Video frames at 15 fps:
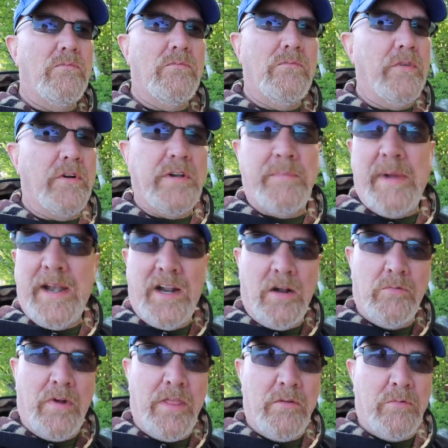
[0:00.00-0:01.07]
we were debating
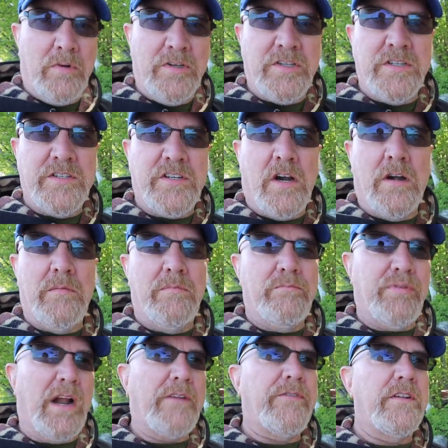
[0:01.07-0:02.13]
on whether we should start
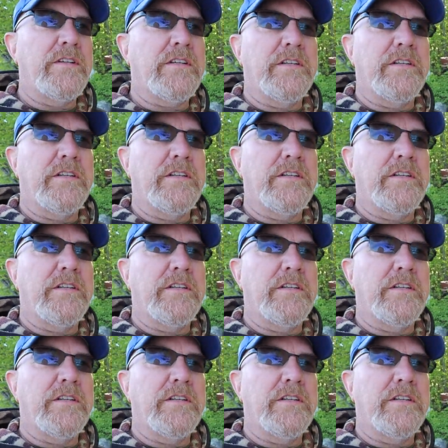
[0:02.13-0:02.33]
breakfast